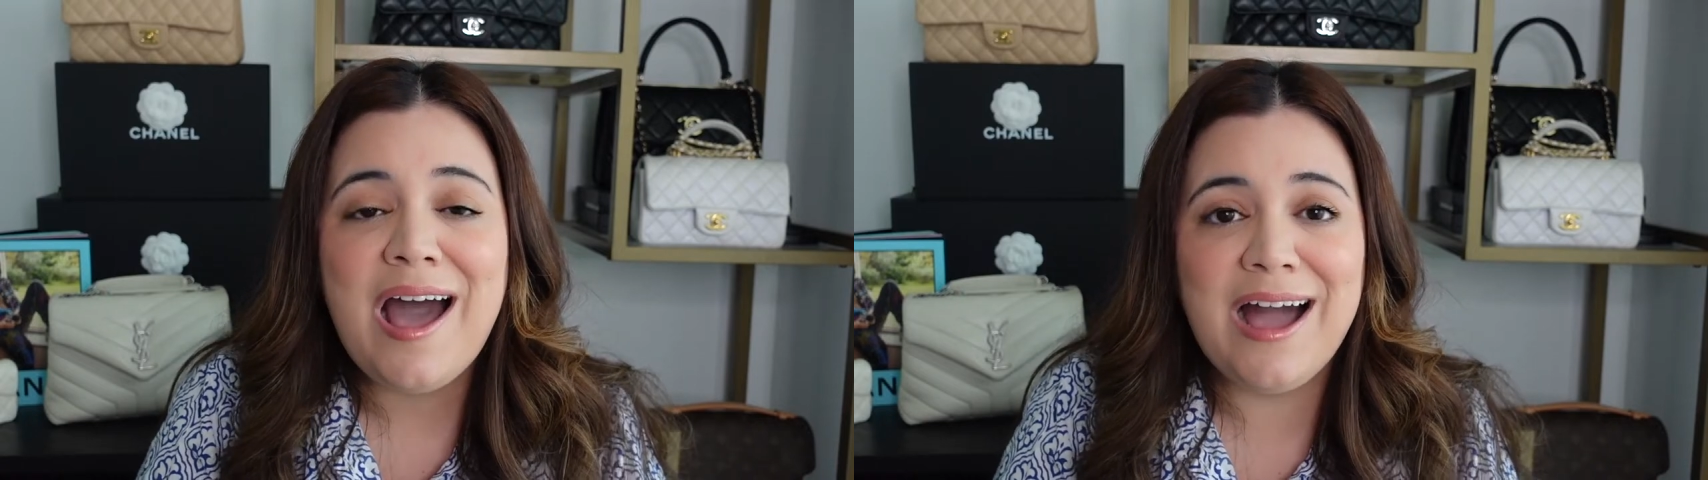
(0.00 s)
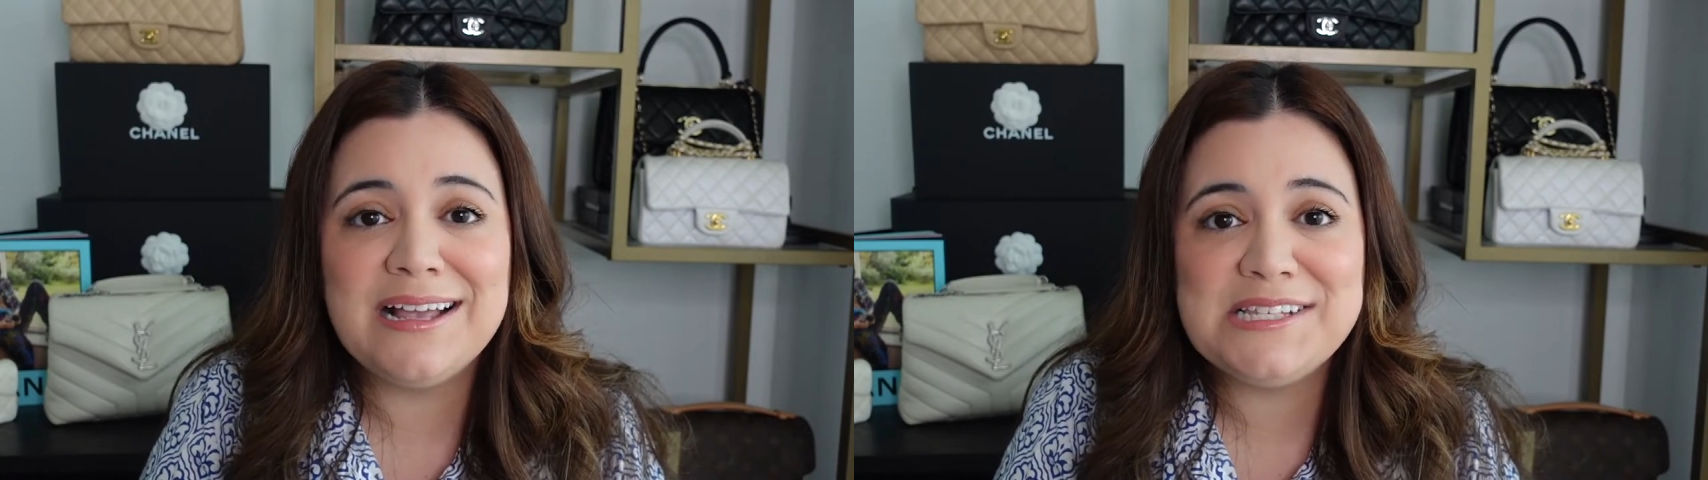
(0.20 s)

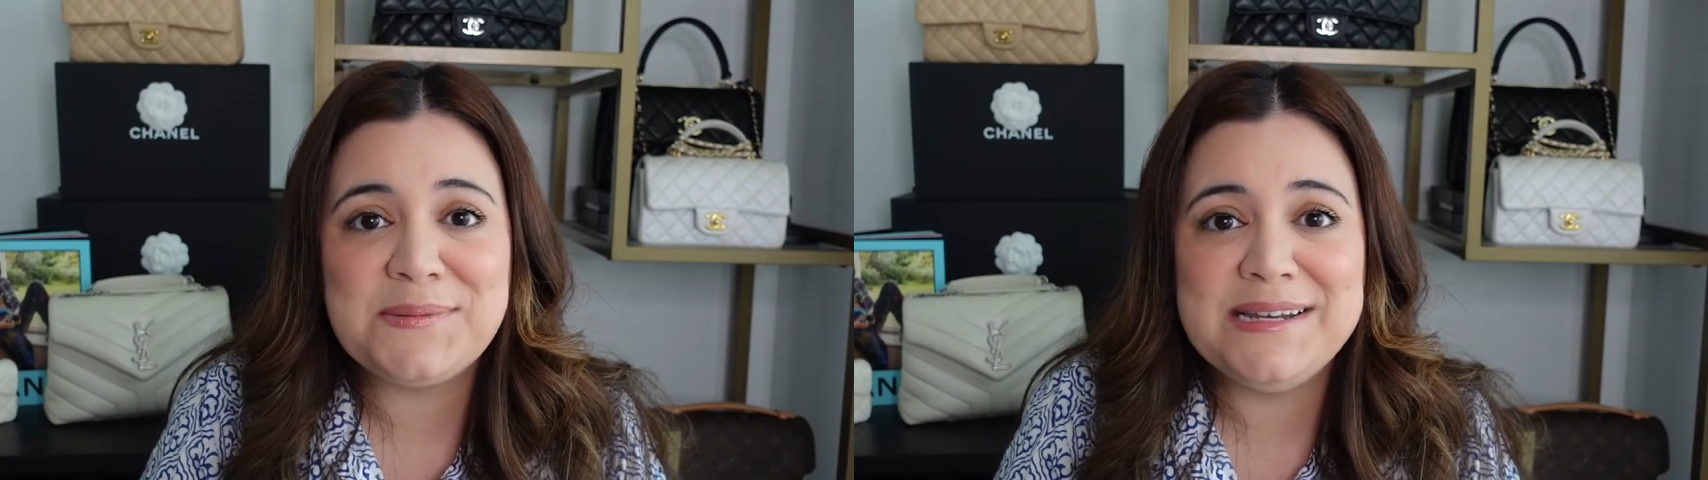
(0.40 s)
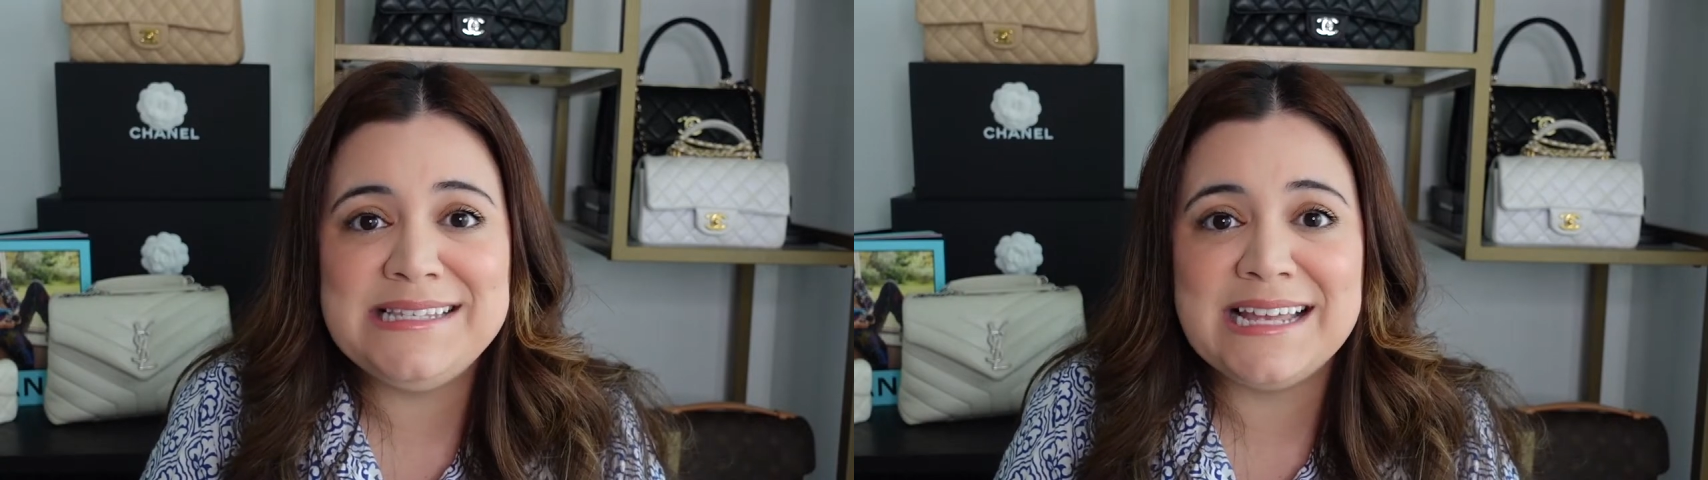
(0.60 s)
August
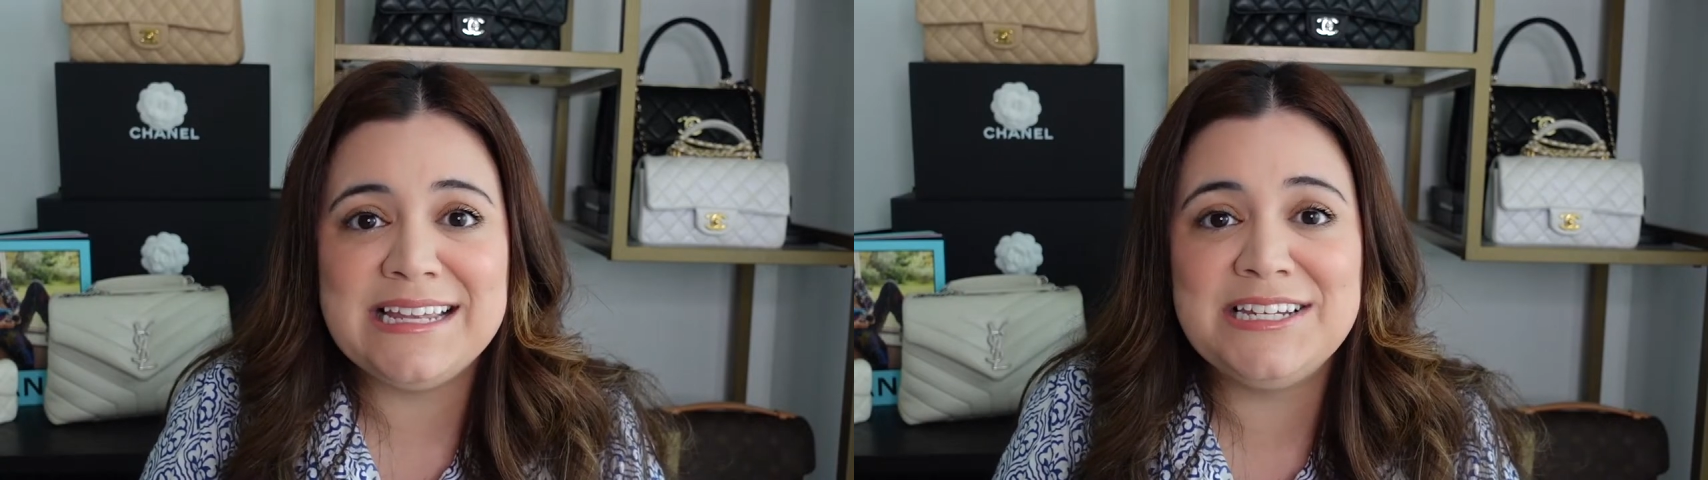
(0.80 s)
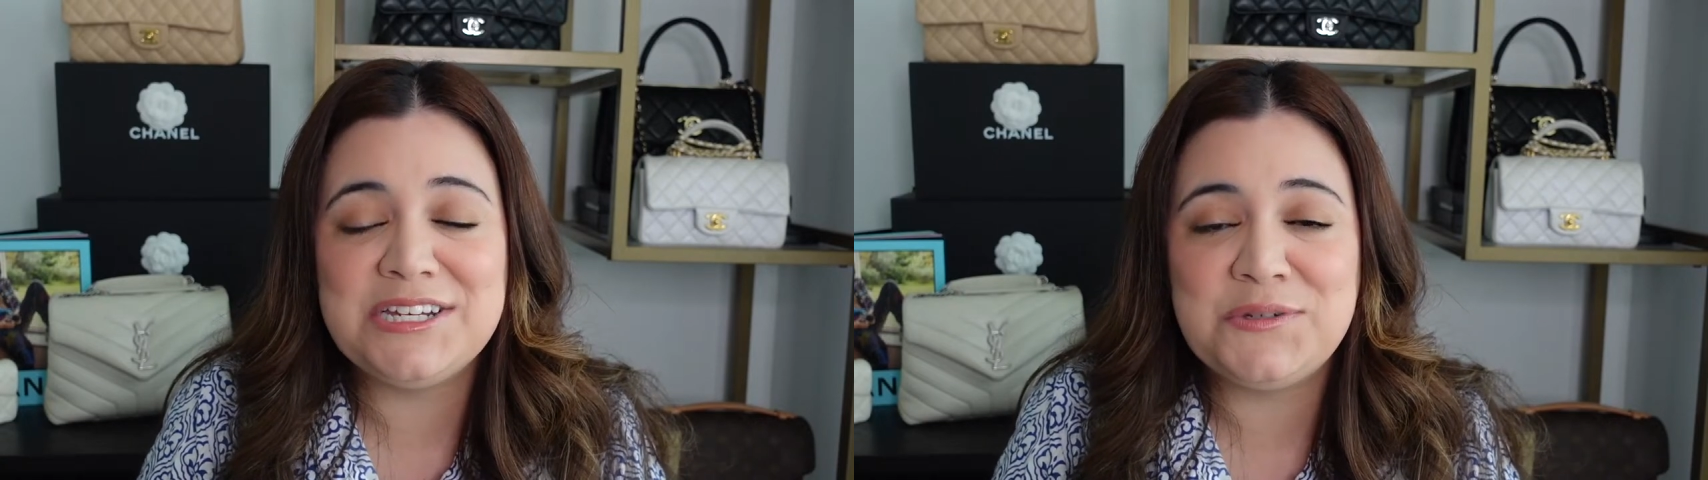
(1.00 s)

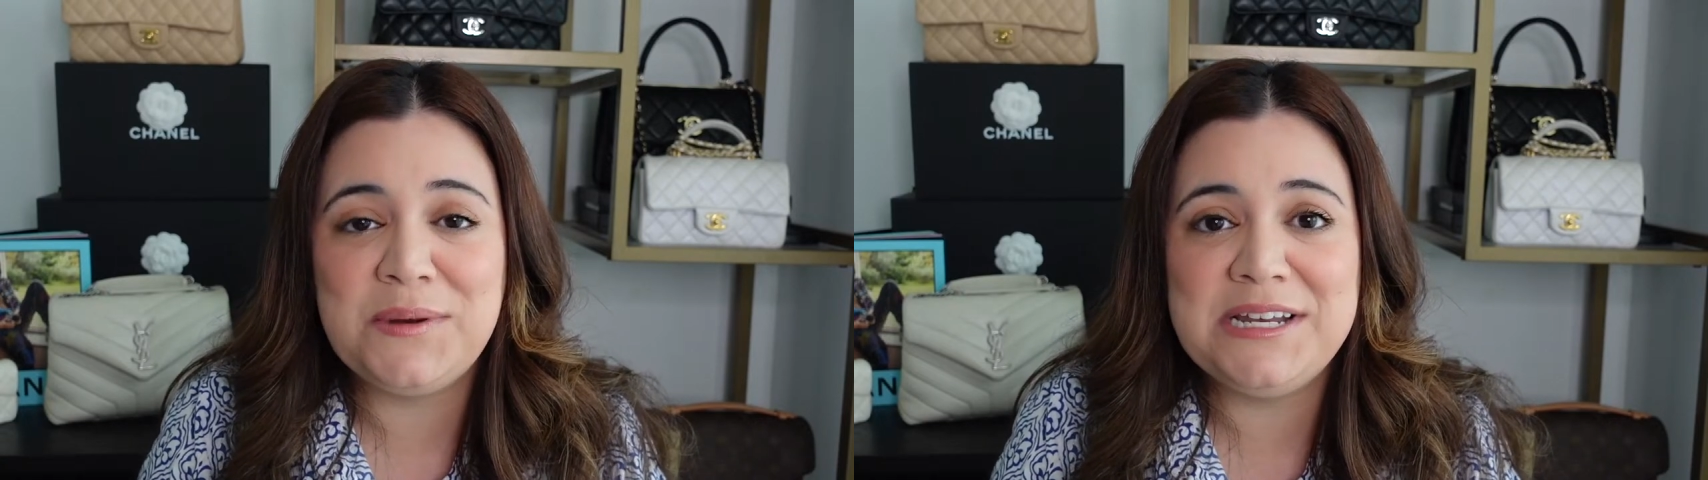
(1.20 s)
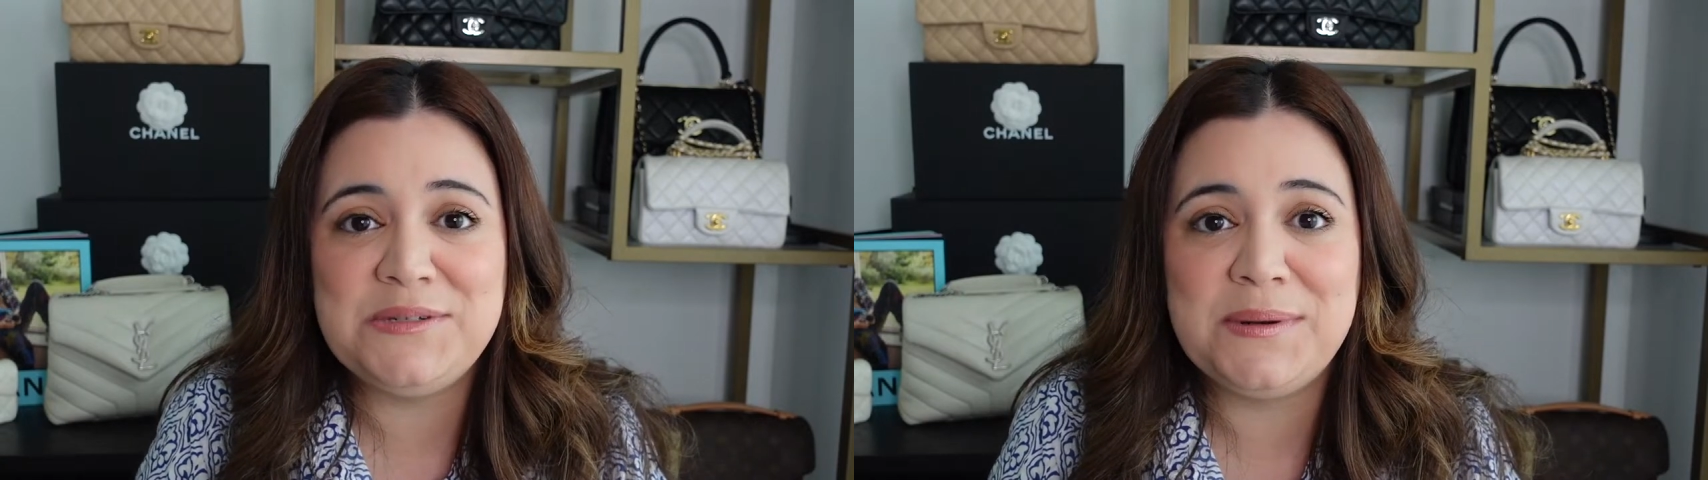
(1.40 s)
22nd,
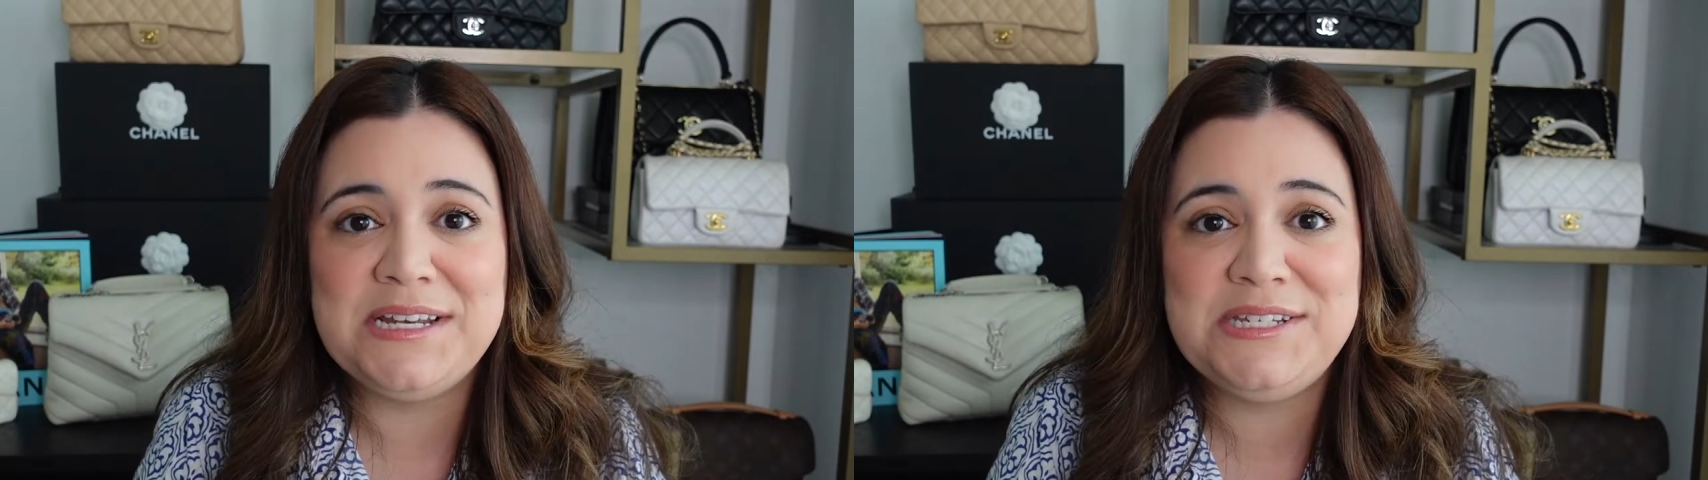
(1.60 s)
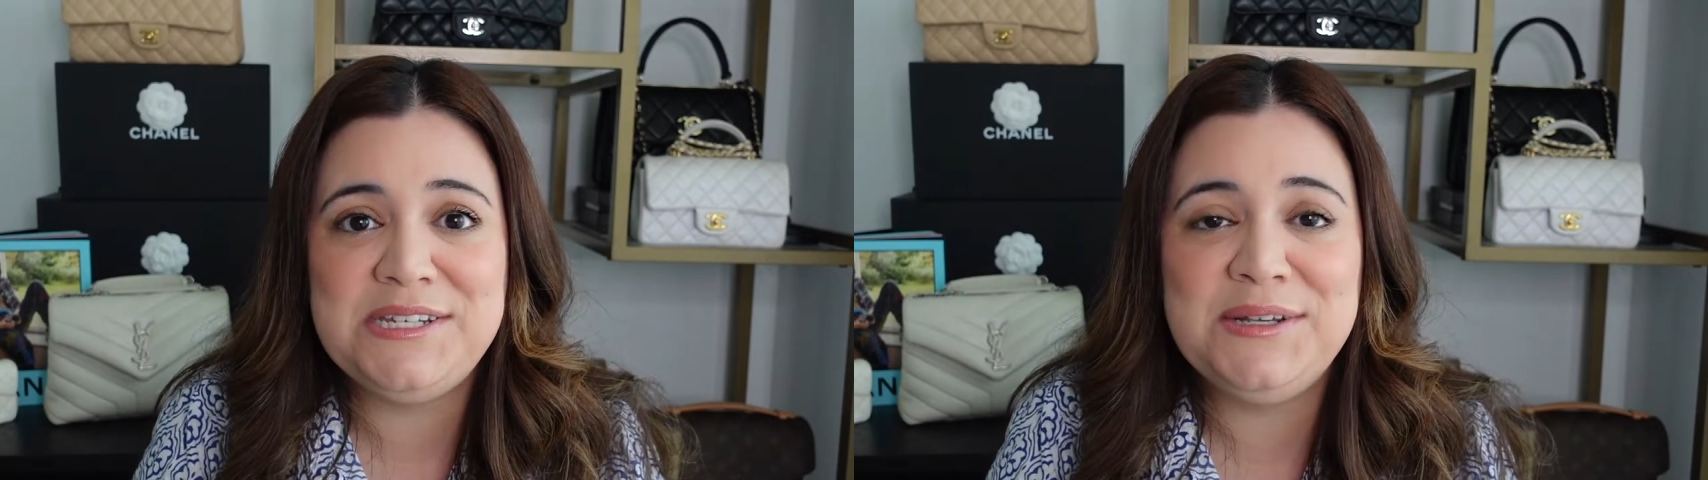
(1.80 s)

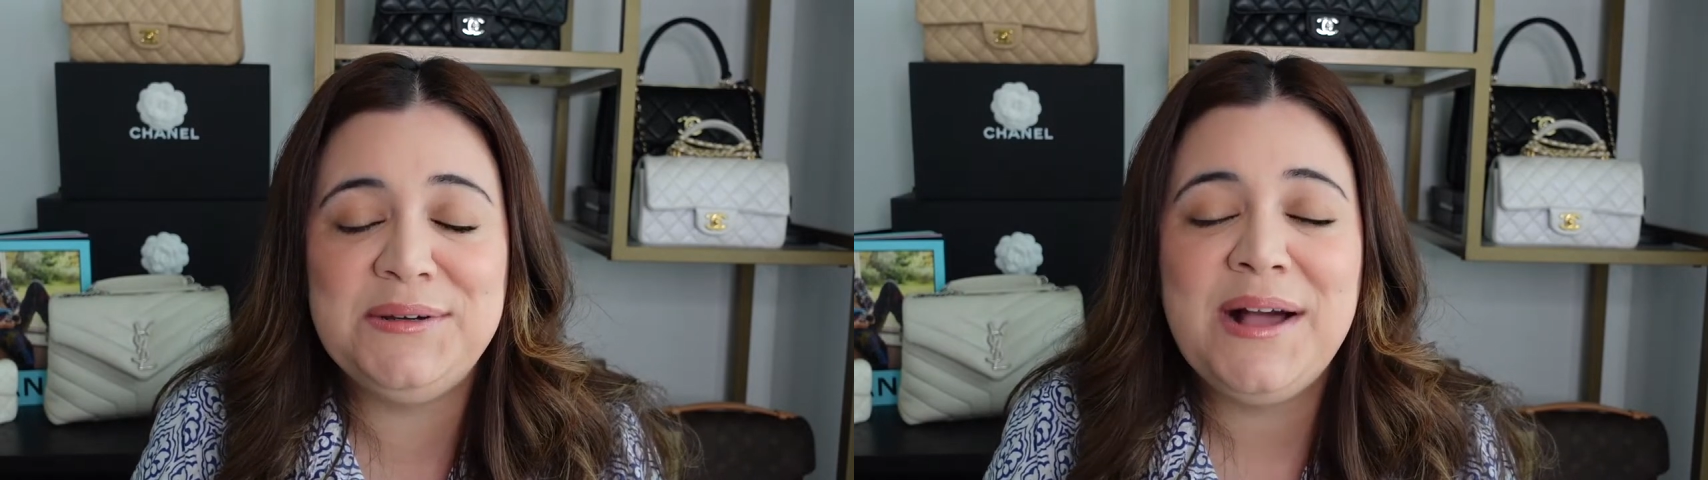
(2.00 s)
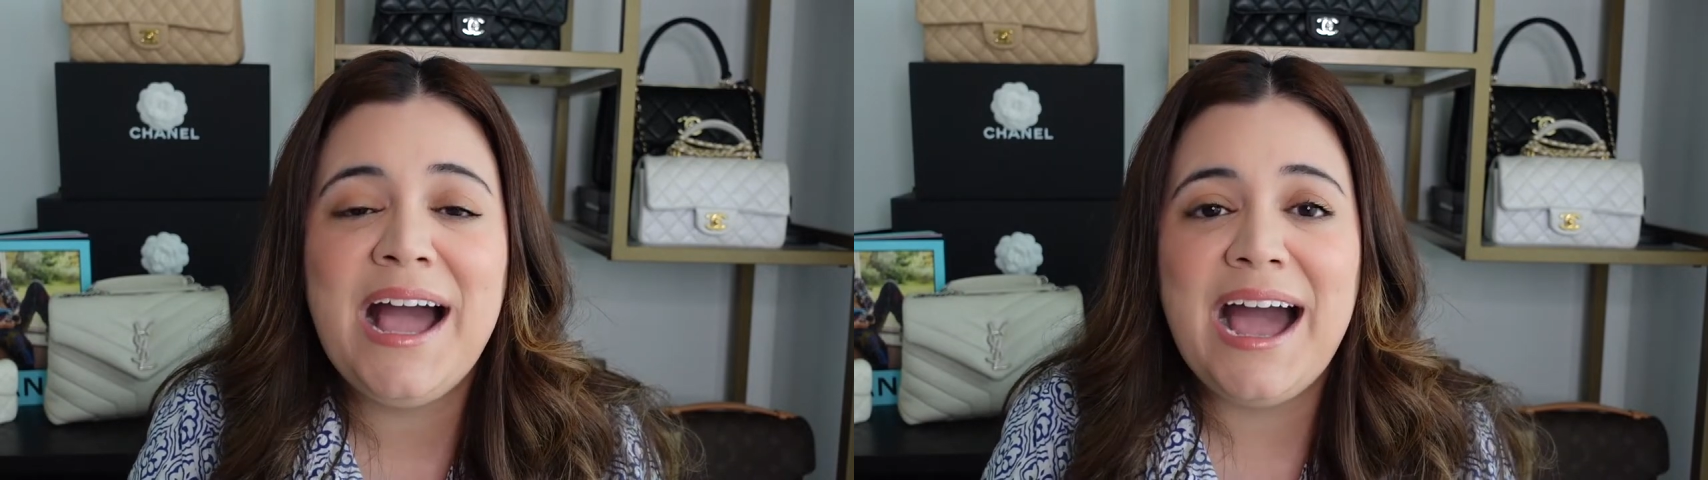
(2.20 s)
2022.